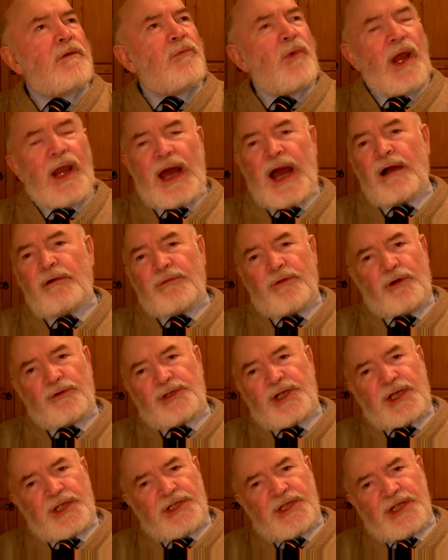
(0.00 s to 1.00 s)
Well, our
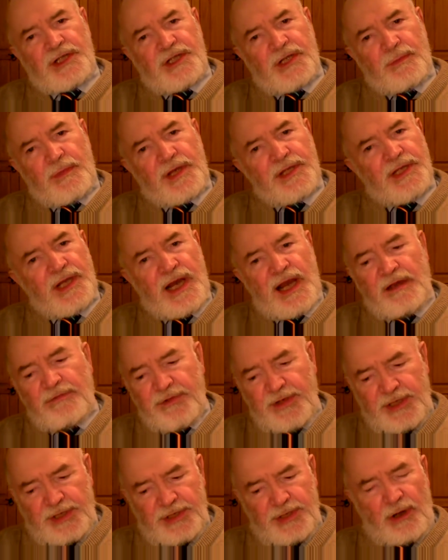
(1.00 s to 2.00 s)
voting system is a
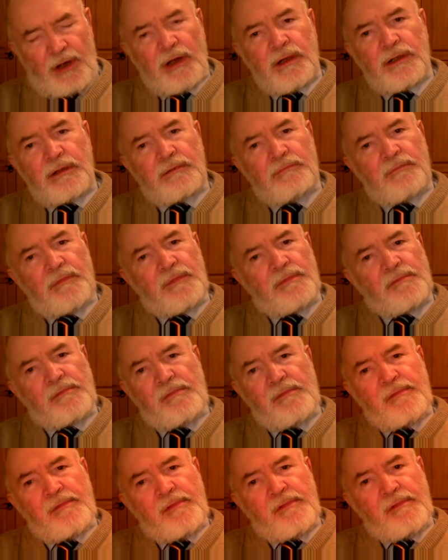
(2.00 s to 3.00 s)
laughingstock.
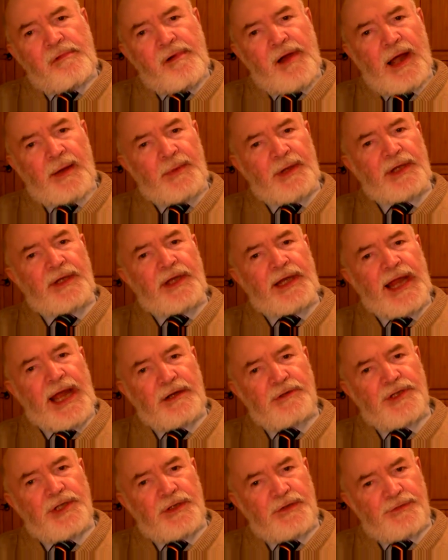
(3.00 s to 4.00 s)
I mean, the
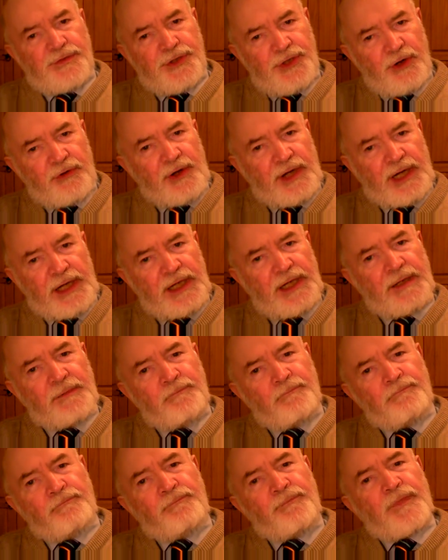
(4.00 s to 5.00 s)
county of Surrey,
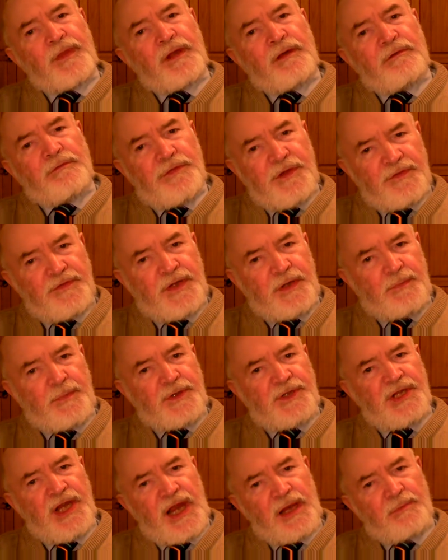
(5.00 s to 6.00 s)

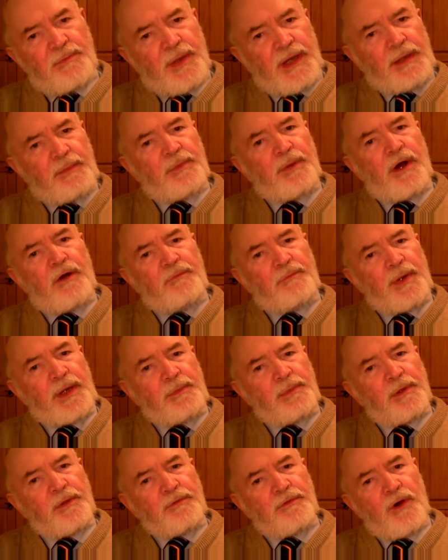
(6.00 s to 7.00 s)
50% of
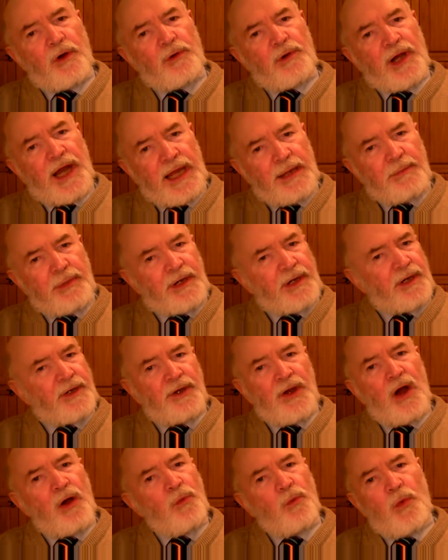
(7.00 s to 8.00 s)
people vote Labour, and
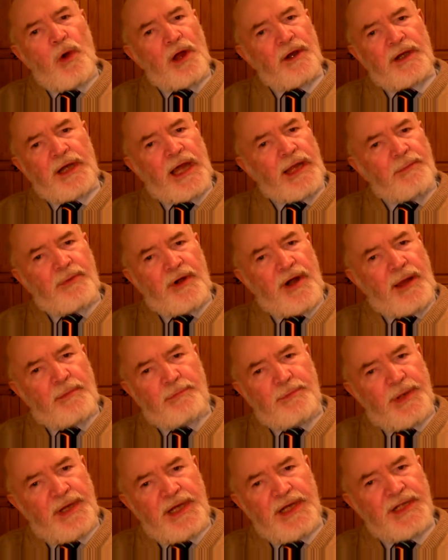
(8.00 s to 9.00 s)
not one Labour
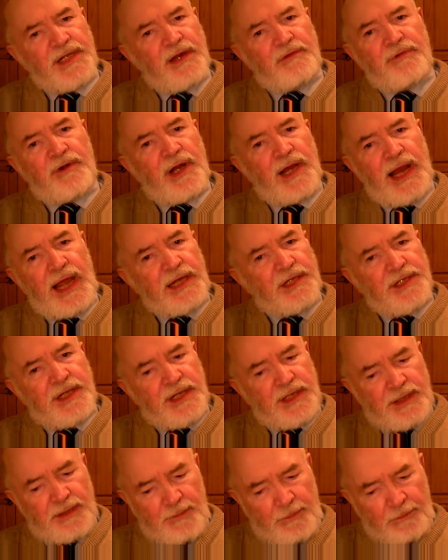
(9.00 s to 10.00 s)
MP is ever
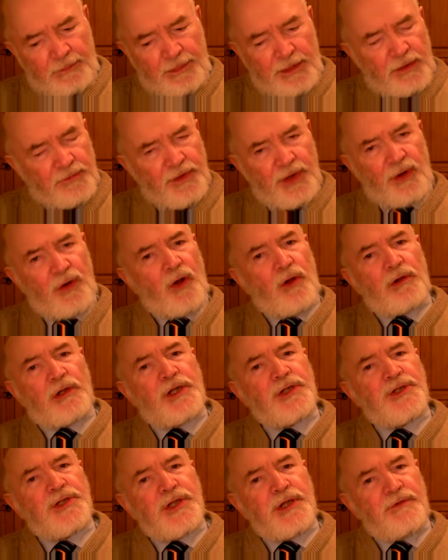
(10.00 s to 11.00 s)
elected. They're all
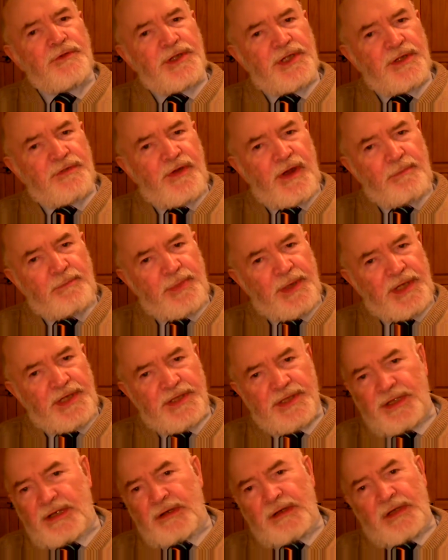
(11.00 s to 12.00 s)
Conservative
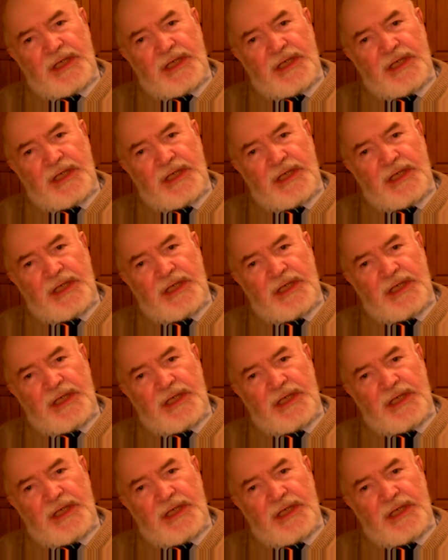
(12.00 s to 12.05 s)
MPs.